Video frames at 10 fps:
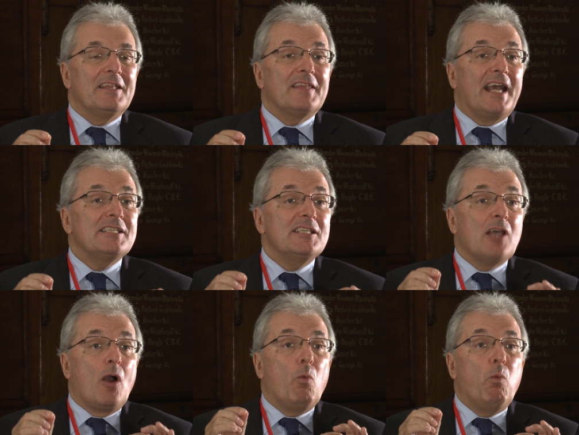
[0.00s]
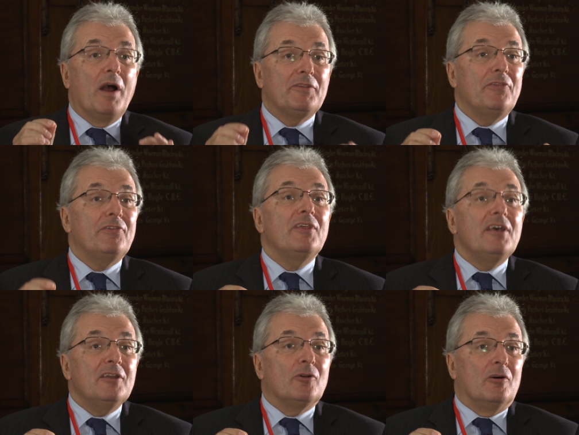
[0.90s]
That is one
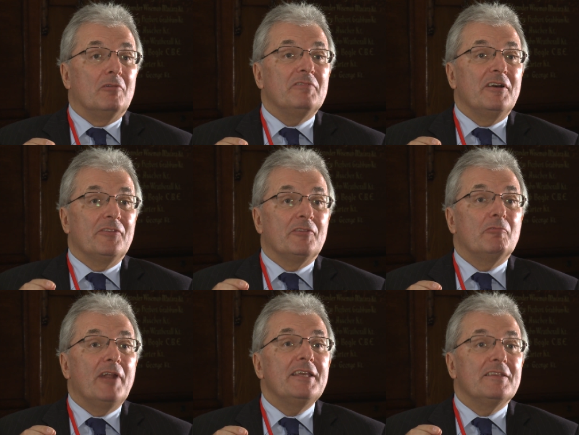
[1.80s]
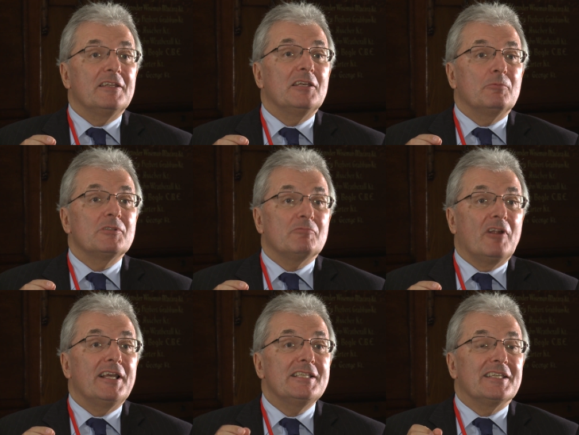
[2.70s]
third of the rate that it was
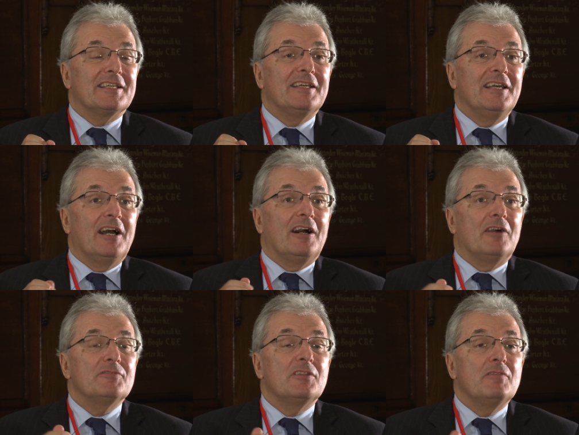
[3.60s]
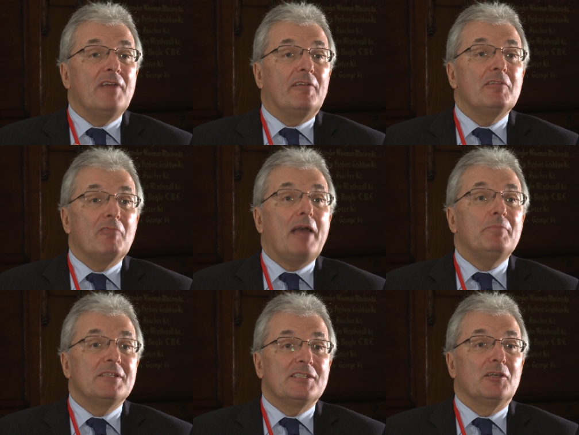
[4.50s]
rising after the very
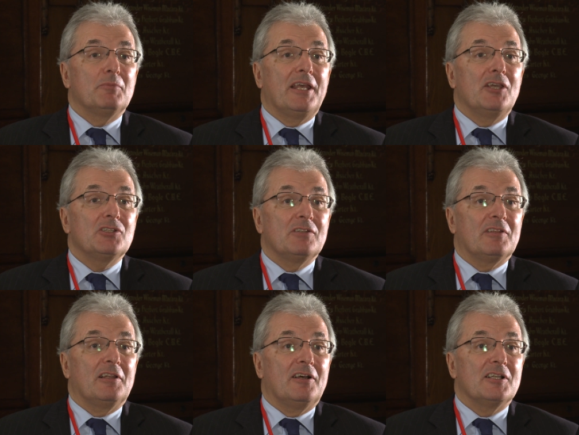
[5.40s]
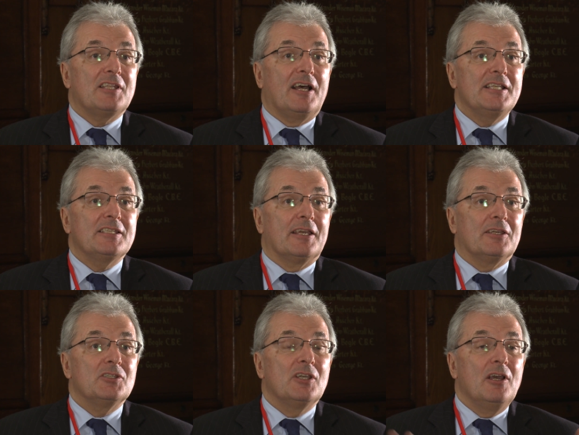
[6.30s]
rapid termination of the last ice
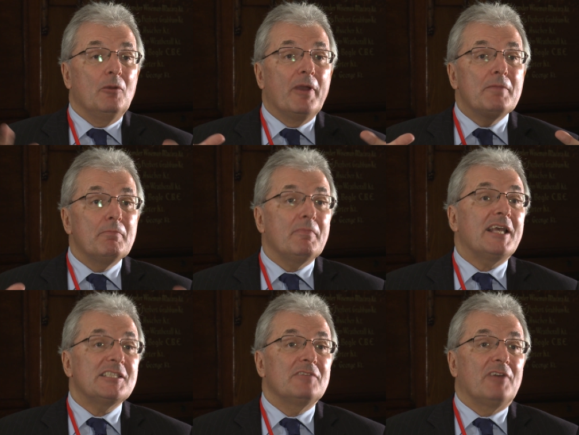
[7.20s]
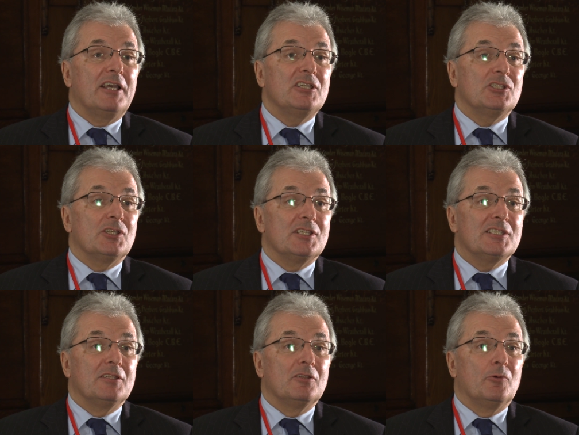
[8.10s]
age, when massive ice
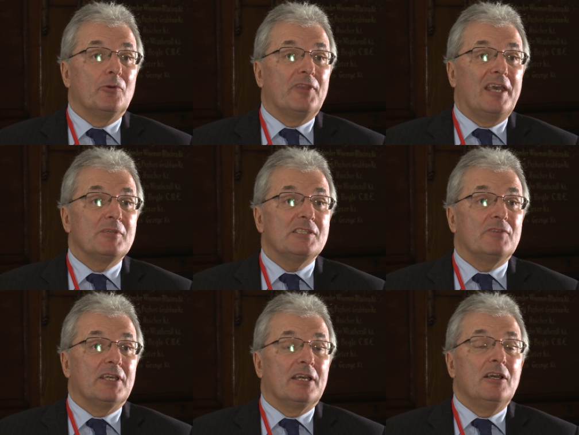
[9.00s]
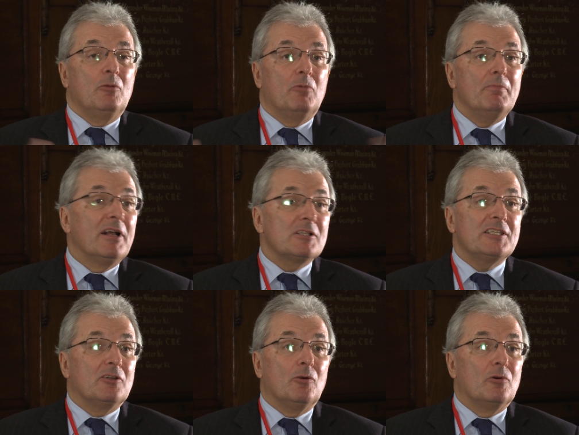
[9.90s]
sheets in the northern hemisphere were
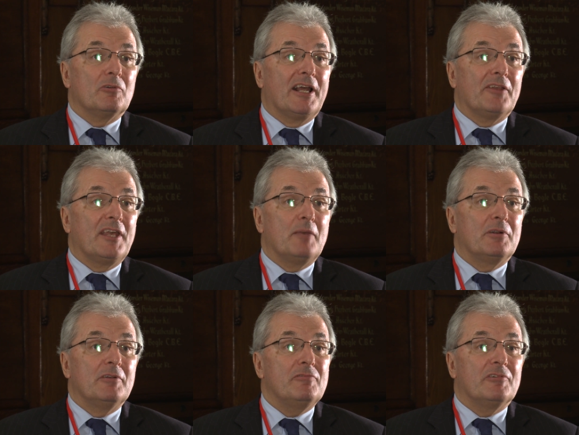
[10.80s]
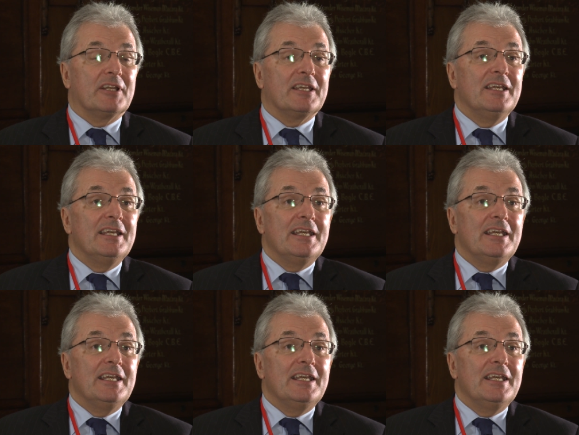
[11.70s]
melting all around their periphery.